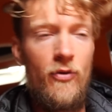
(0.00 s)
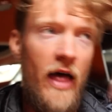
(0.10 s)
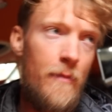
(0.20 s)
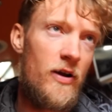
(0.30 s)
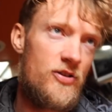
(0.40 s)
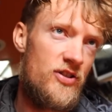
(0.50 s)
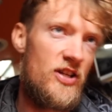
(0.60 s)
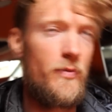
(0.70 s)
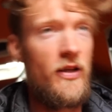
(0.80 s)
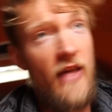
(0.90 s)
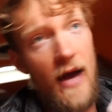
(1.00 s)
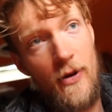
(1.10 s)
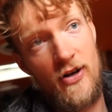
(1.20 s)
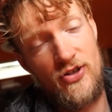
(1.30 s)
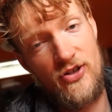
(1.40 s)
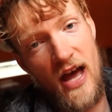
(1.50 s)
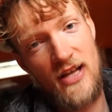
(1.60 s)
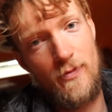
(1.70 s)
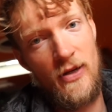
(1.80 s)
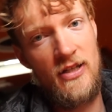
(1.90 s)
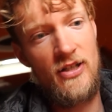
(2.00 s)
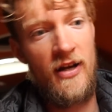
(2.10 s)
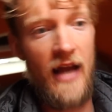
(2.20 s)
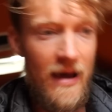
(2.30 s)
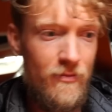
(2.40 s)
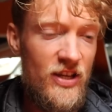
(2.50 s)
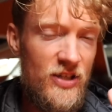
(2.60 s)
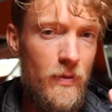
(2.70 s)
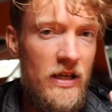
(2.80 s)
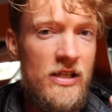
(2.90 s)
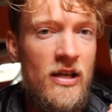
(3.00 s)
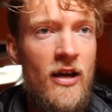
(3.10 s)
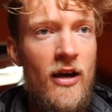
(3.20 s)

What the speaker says: that person's this speed, that person's that speed, and I'm this speed.